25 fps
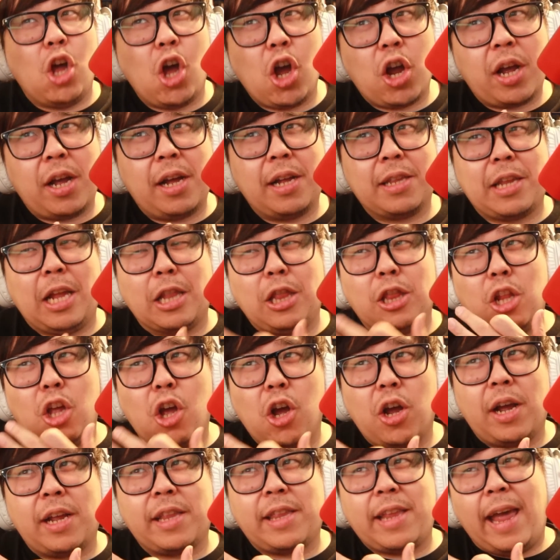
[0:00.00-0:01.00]
look, mm-hmm, the mm-hmm.
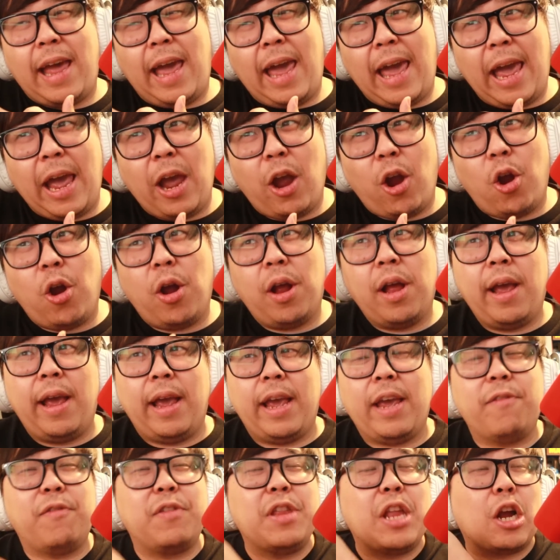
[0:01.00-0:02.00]
look, the hair,
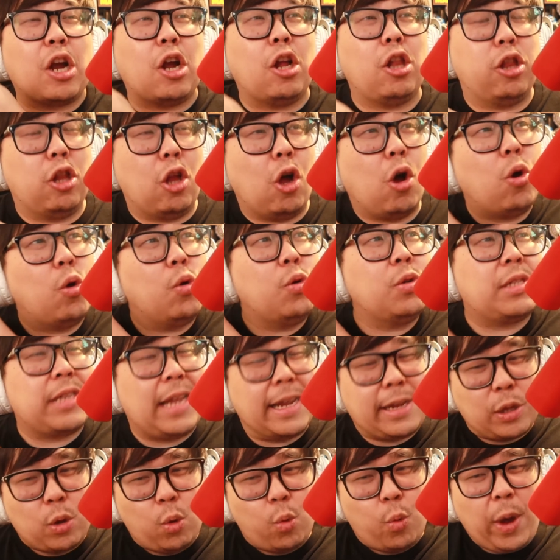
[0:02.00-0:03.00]
even the clothes,
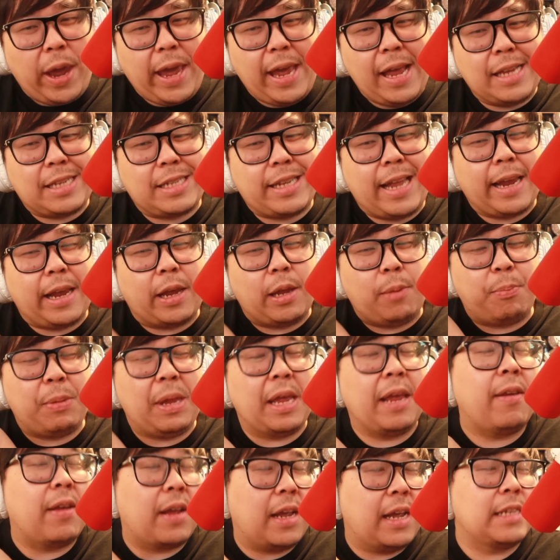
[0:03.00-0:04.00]
like the way it's like,
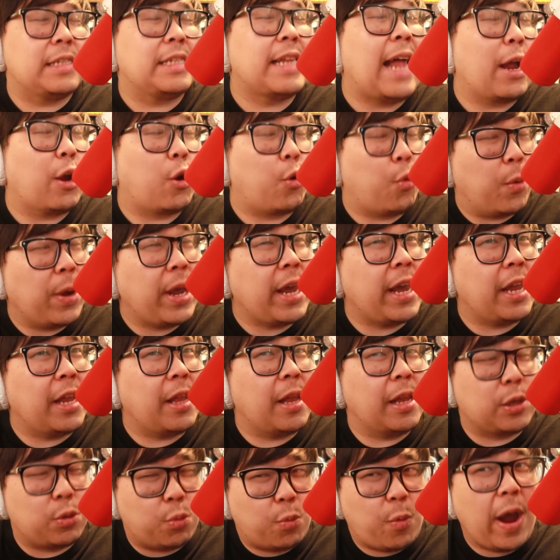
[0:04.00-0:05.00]
it's not
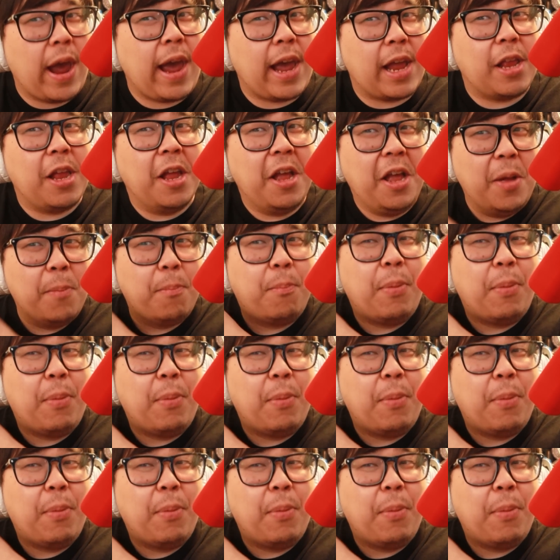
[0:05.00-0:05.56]
green, it's red,